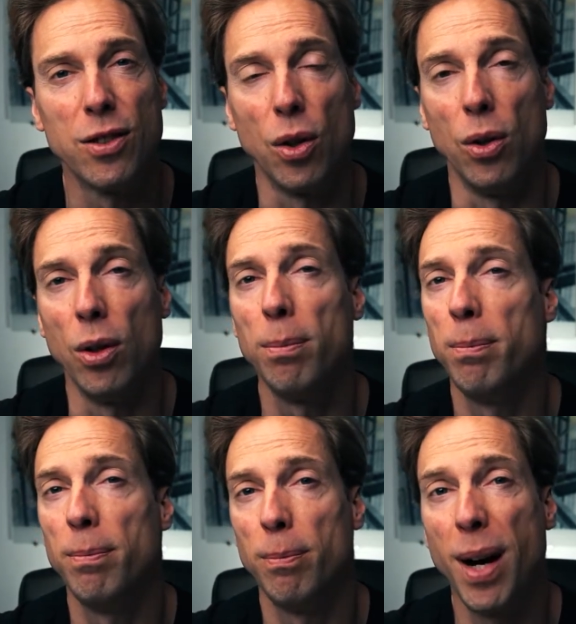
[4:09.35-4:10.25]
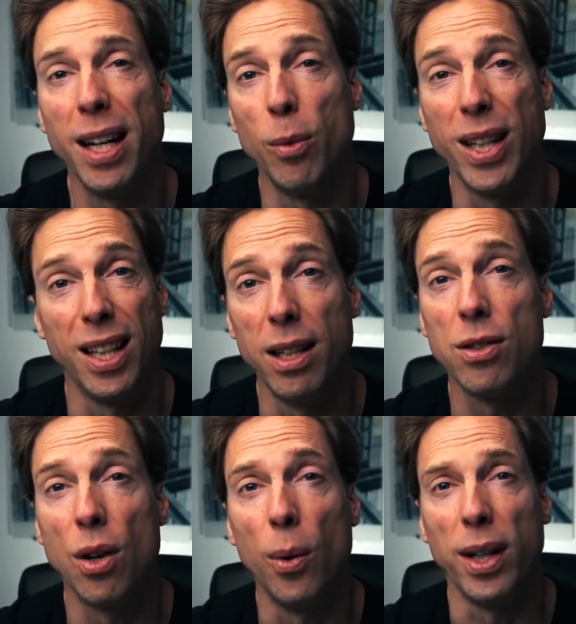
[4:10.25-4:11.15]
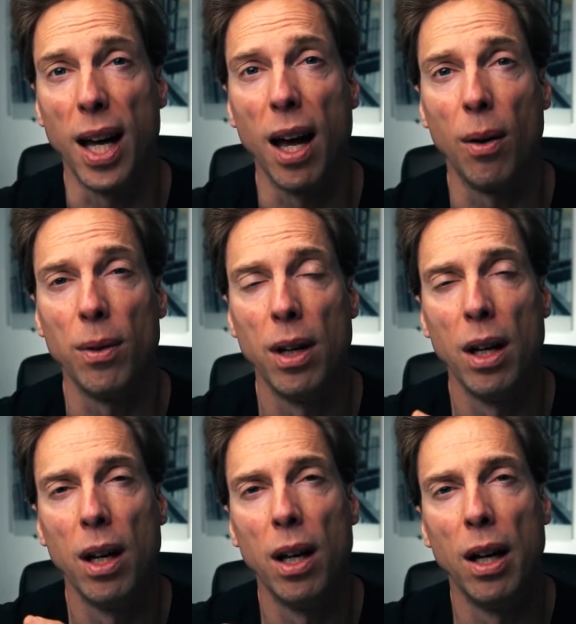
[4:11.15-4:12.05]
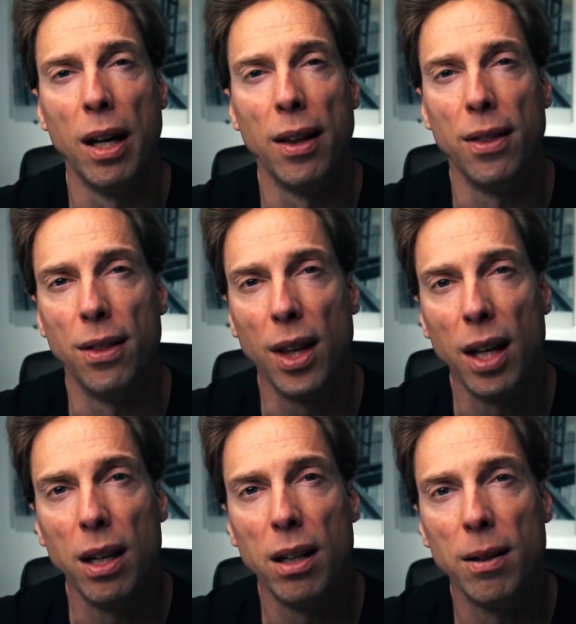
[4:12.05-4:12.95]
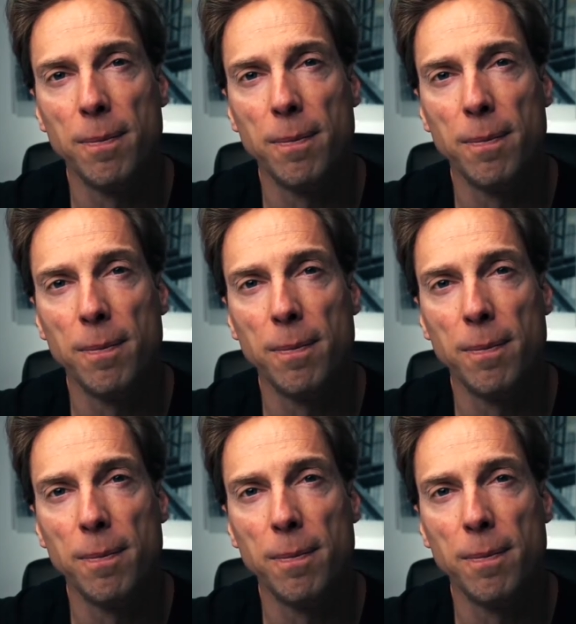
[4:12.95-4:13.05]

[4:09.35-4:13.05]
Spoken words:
So your body weight is going down. Then